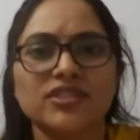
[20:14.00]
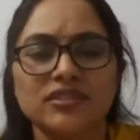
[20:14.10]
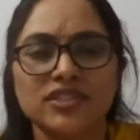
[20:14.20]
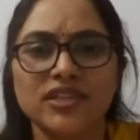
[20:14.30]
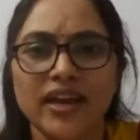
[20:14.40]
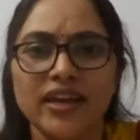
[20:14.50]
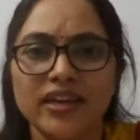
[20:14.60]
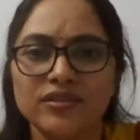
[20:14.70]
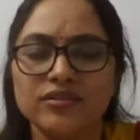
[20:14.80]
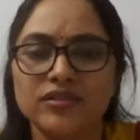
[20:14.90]

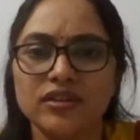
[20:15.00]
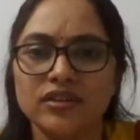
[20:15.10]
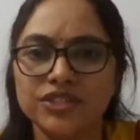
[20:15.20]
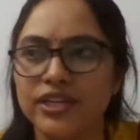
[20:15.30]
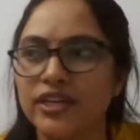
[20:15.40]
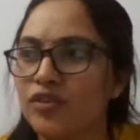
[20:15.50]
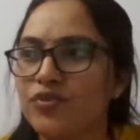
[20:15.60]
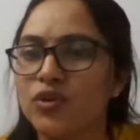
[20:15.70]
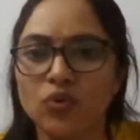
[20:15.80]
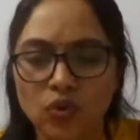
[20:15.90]
sharing of
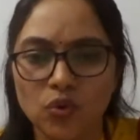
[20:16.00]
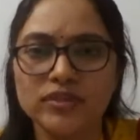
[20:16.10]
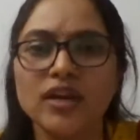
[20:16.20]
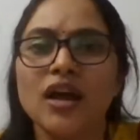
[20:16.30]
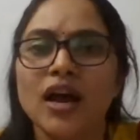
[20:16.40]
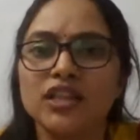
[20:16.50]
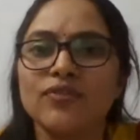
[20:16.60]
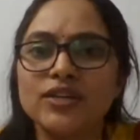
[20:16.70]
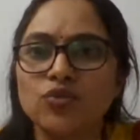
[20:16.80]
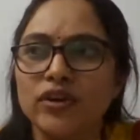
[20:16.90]
the clothes,
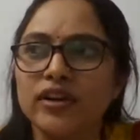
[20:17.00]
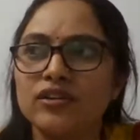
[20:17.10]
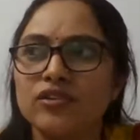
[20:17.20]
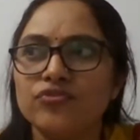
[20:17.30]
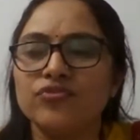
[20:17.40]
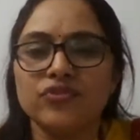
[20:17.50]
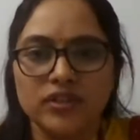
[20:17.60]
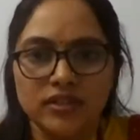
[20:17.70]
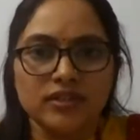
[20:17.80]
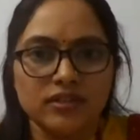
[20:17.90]
otherwise contact of
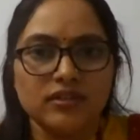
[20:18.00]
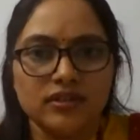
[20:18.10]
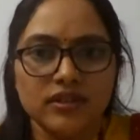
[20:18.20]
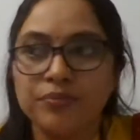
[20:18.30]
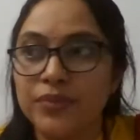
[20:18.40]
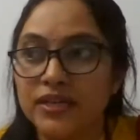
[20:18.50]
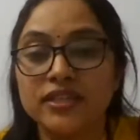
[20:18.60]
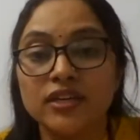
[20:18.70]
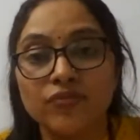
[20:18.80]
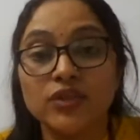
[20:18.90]
the
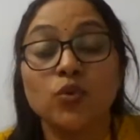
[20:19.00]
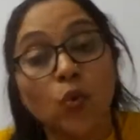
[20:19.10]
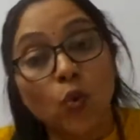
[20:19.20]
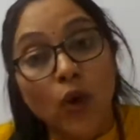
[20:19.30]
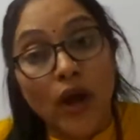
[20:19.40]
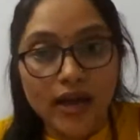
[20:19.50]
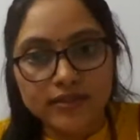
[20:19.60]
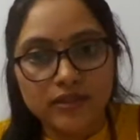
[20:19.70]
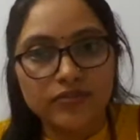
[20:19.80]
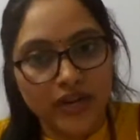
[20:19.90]
person with who has
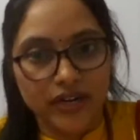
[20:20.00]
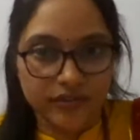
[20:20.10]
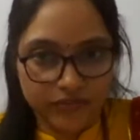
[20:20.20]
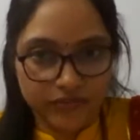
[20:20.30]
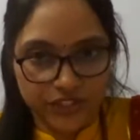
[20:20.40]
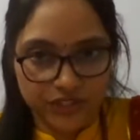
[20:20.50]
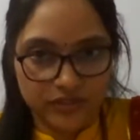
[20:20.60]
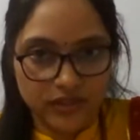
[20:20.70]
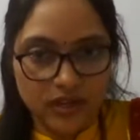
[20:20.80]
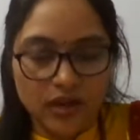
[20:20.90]
fungal infection.
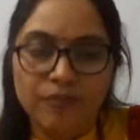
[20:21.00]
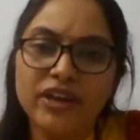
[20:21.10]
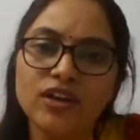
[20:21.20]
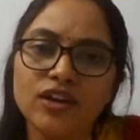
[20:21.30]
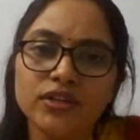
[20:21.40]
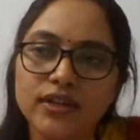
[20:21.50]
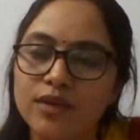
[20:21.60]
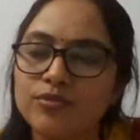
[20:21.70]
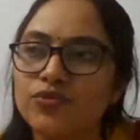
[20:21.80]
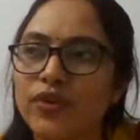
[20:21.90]
Many of the
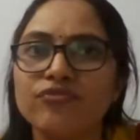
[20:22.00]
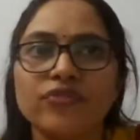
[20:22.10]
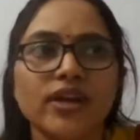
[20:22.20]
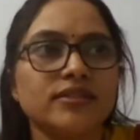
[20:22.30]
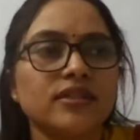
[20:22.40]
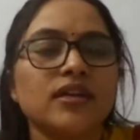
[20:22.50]
times we have faced,